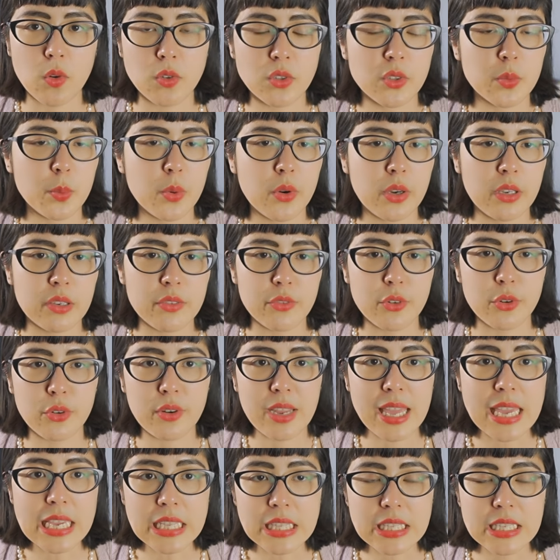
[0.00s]
What's the point of
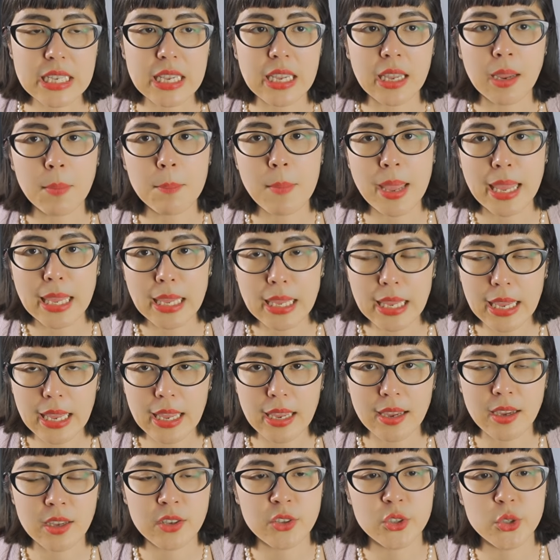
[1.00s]
creating,
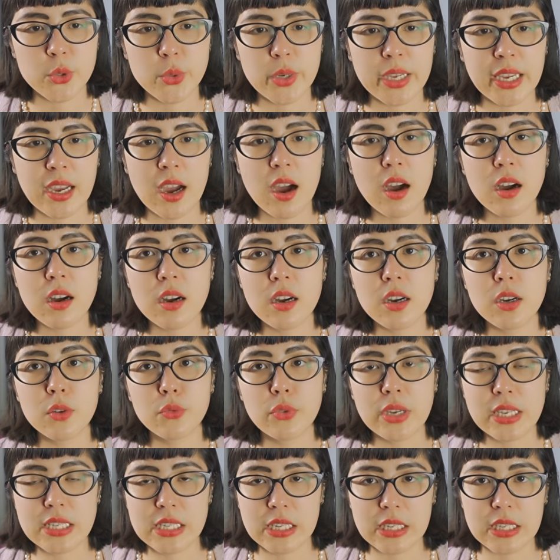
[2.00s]
making, enjoying
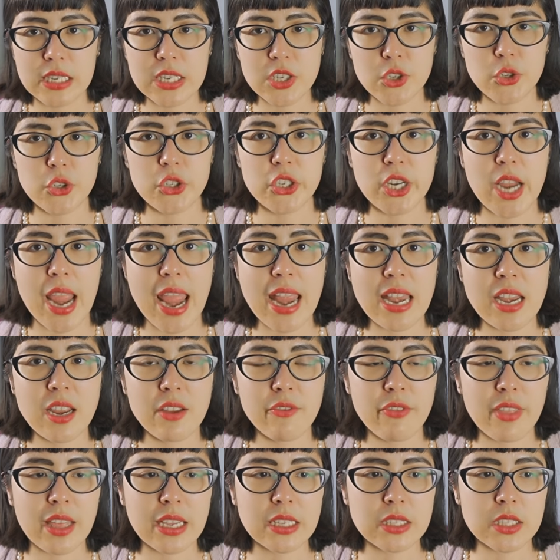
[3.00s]
art, reading literature,
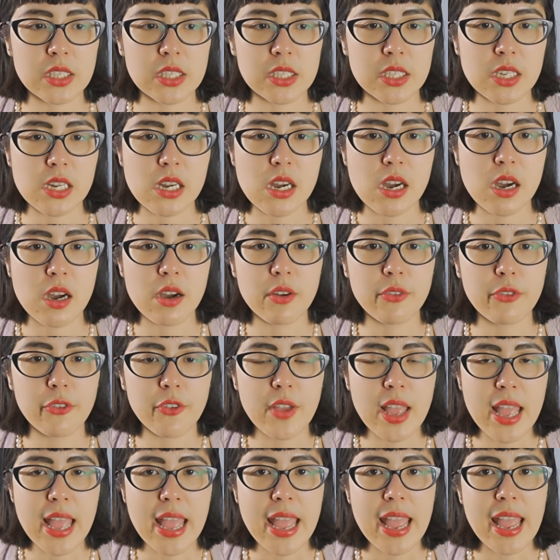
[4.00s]
any of that
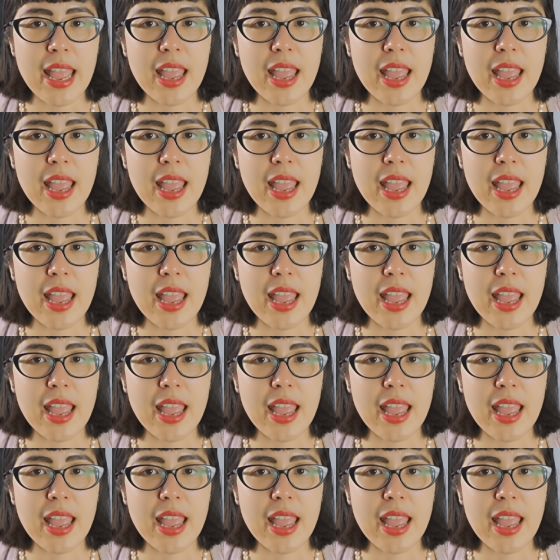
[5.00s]
stuff?